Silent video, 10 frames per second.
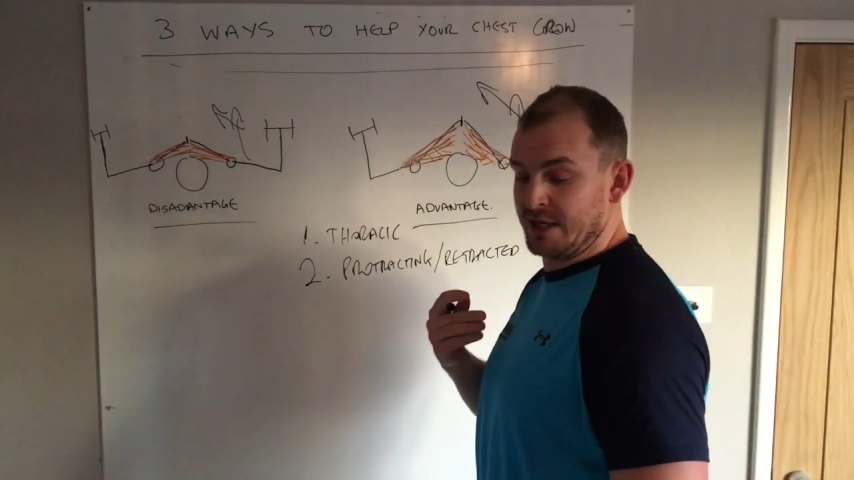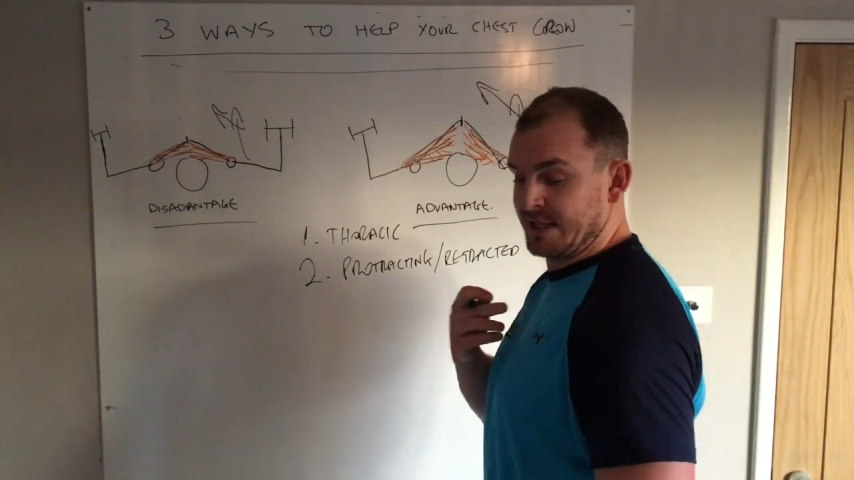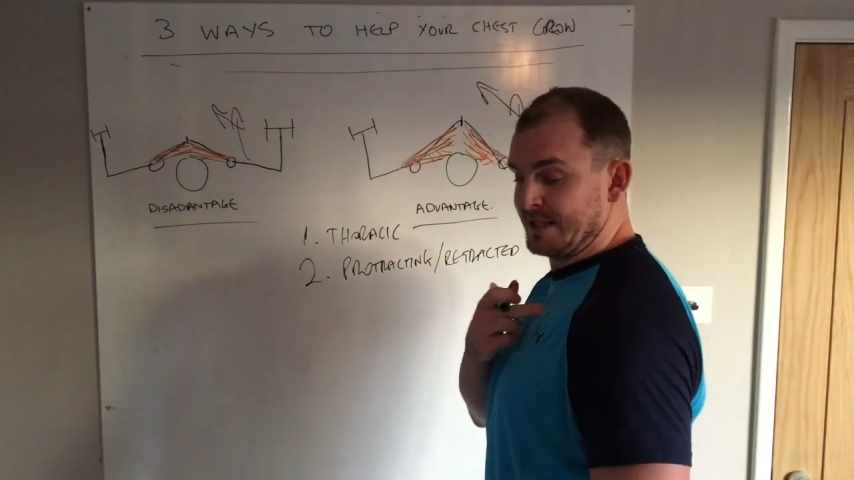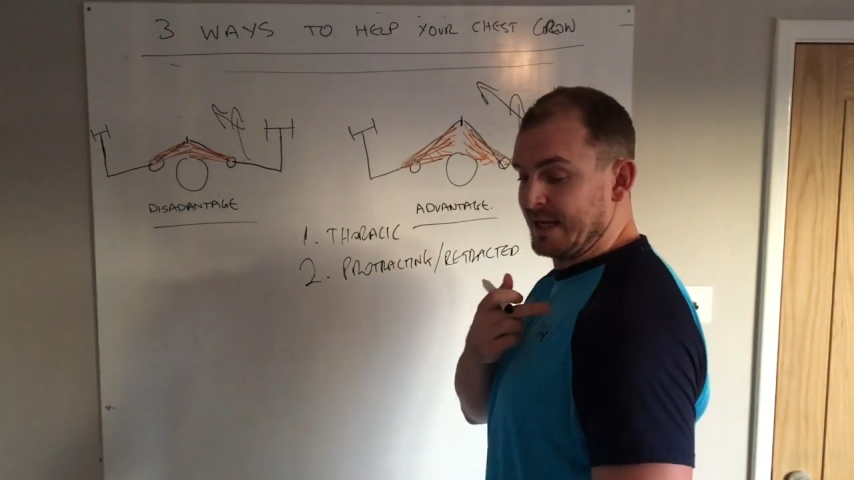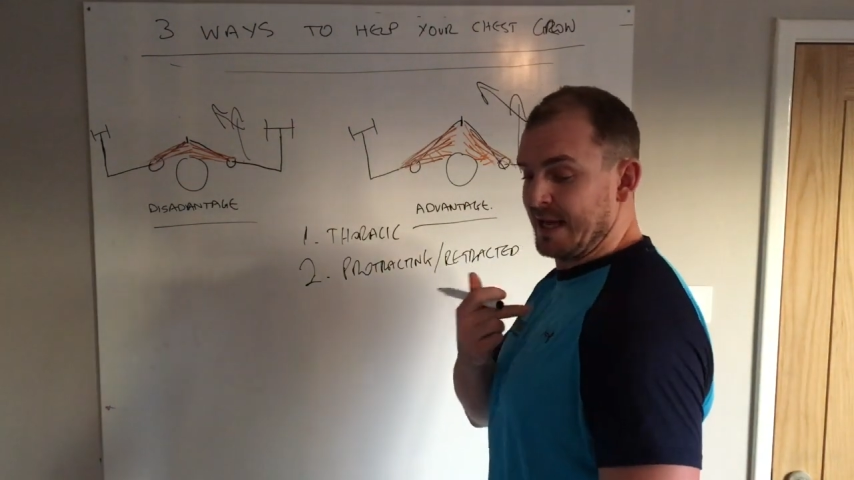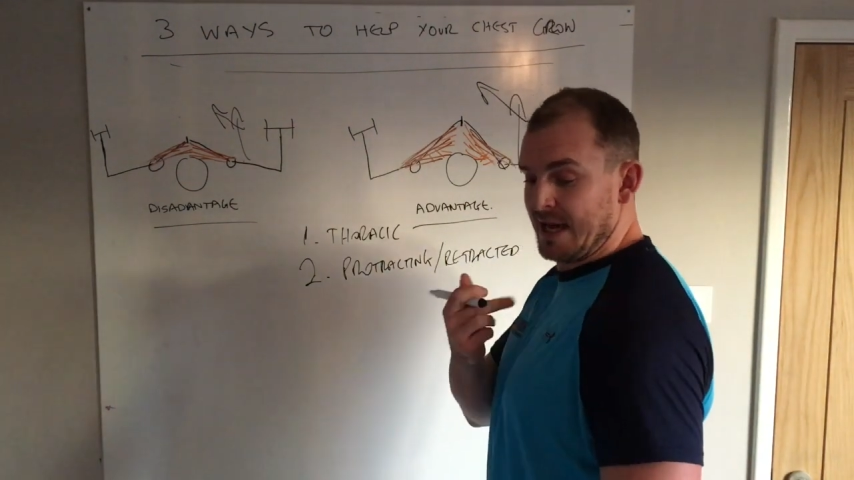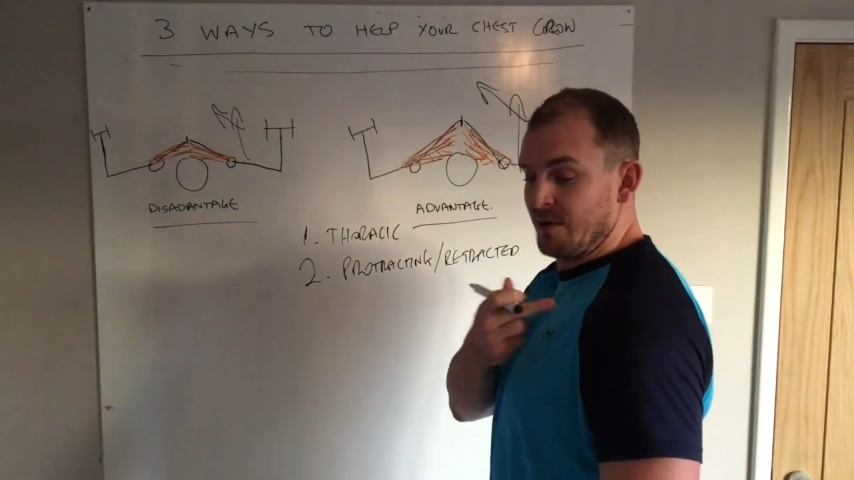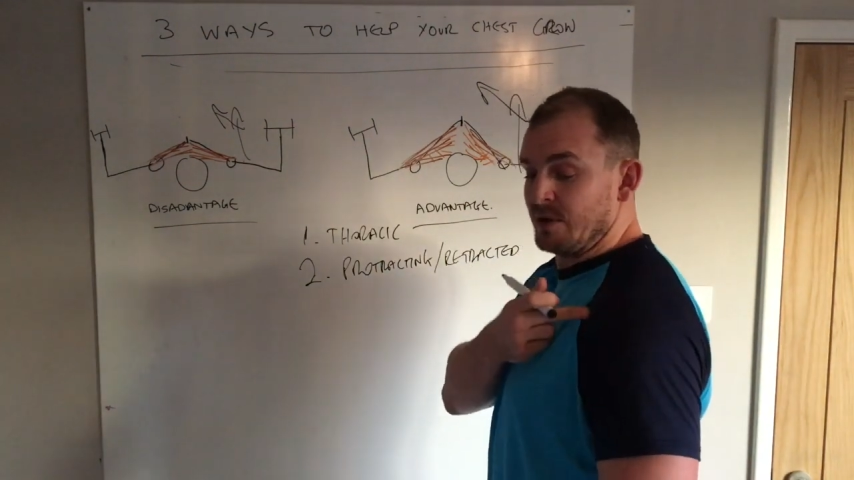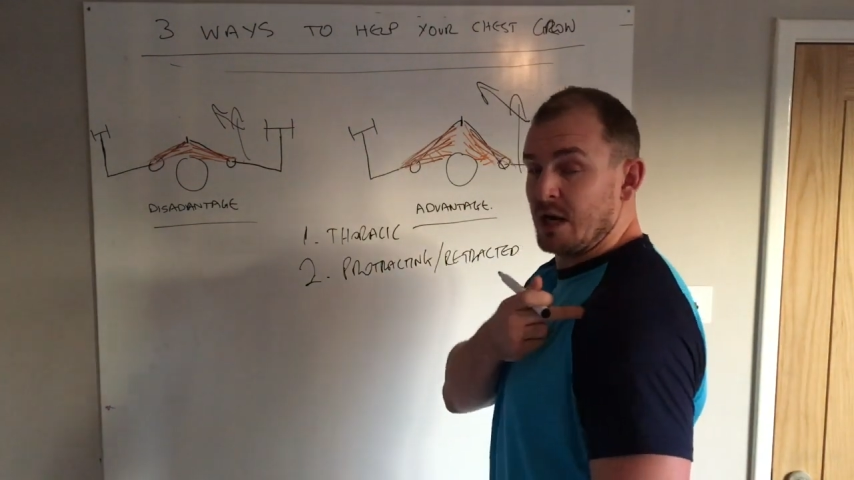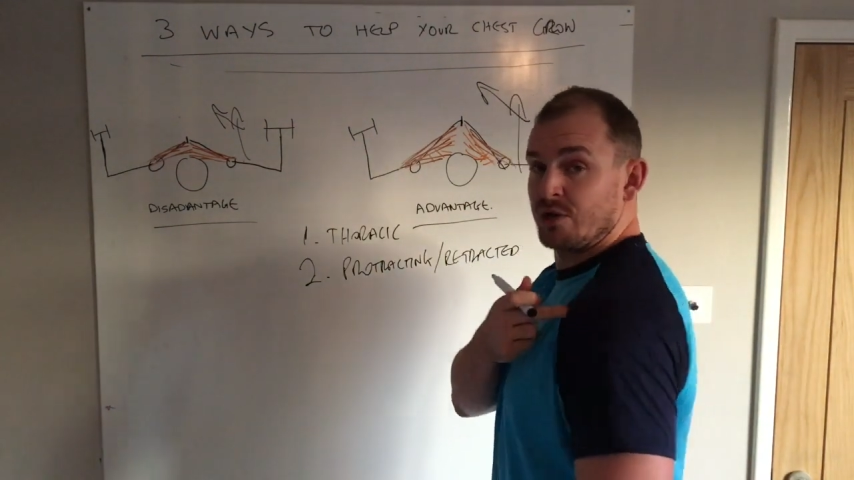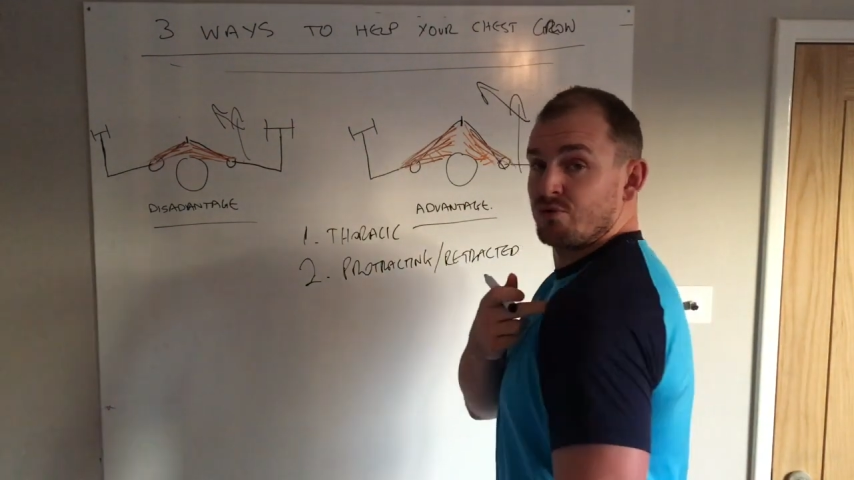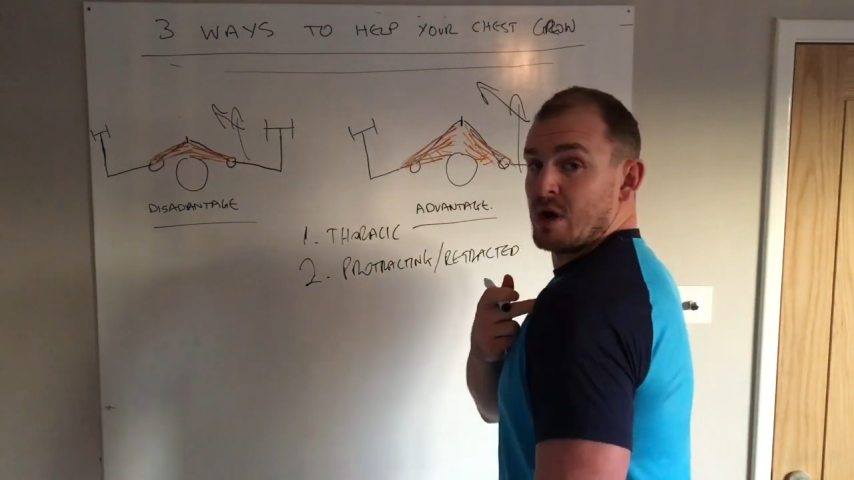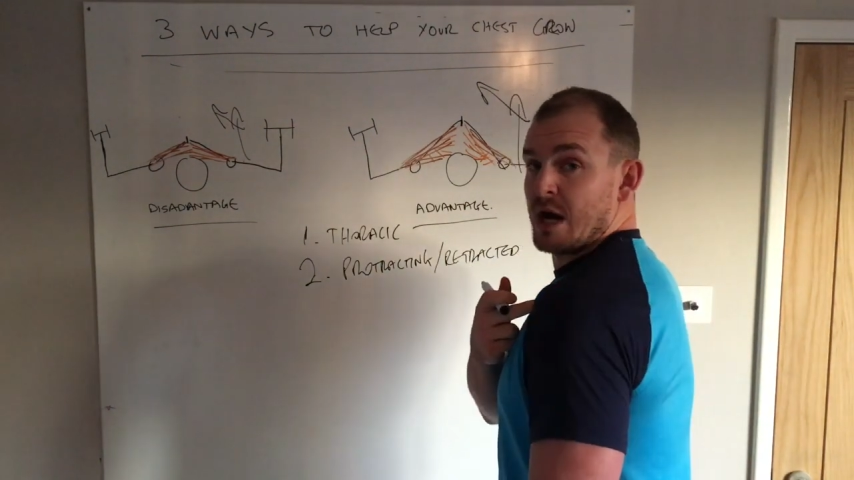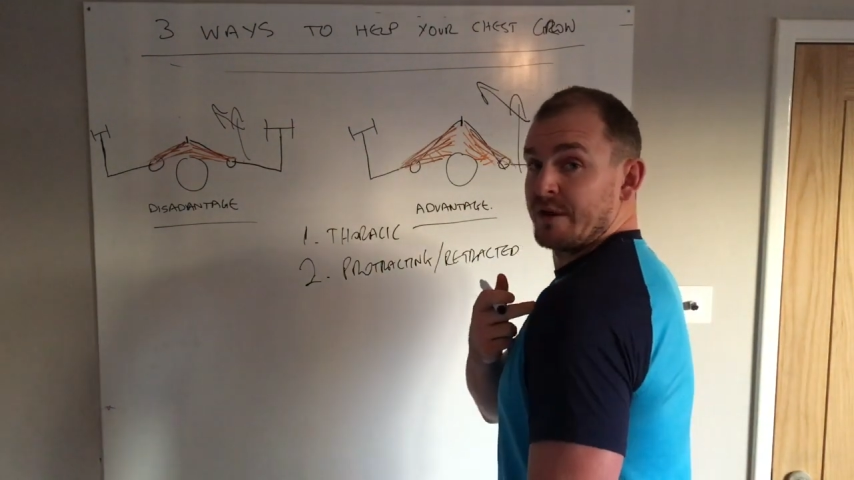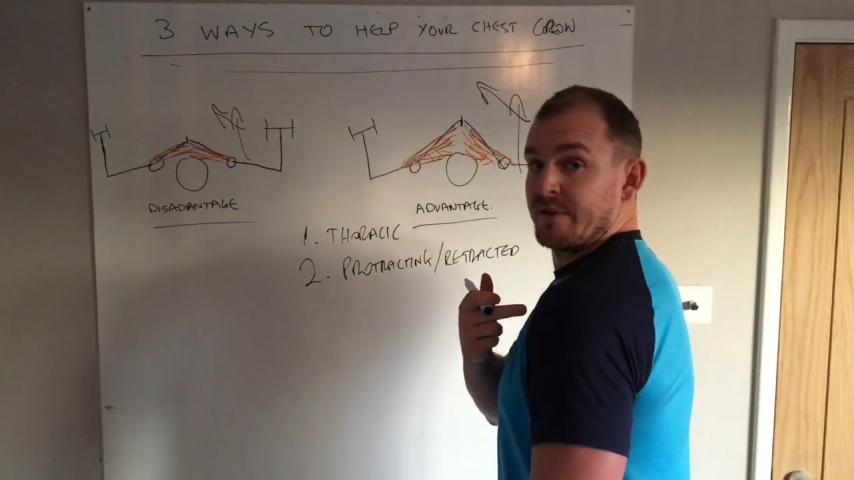Now you can see here, when I
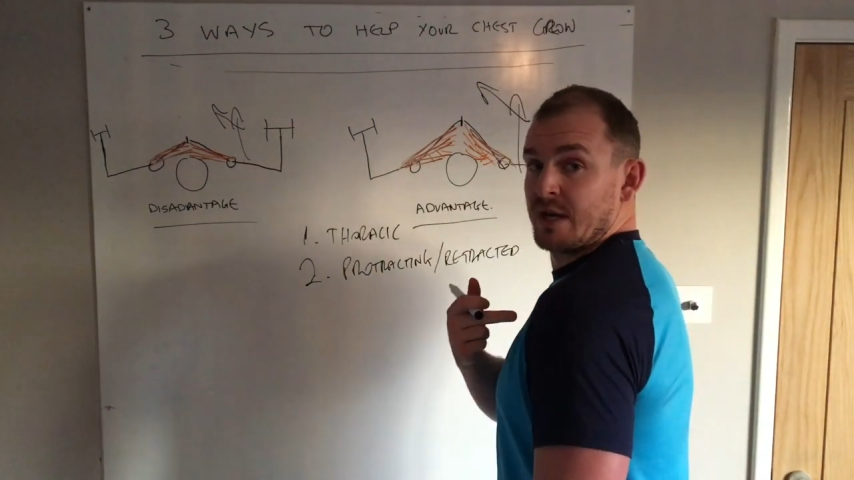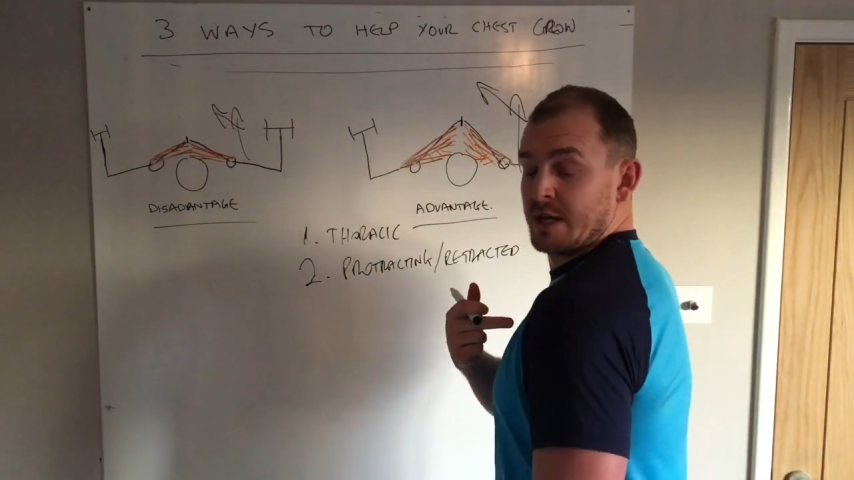drive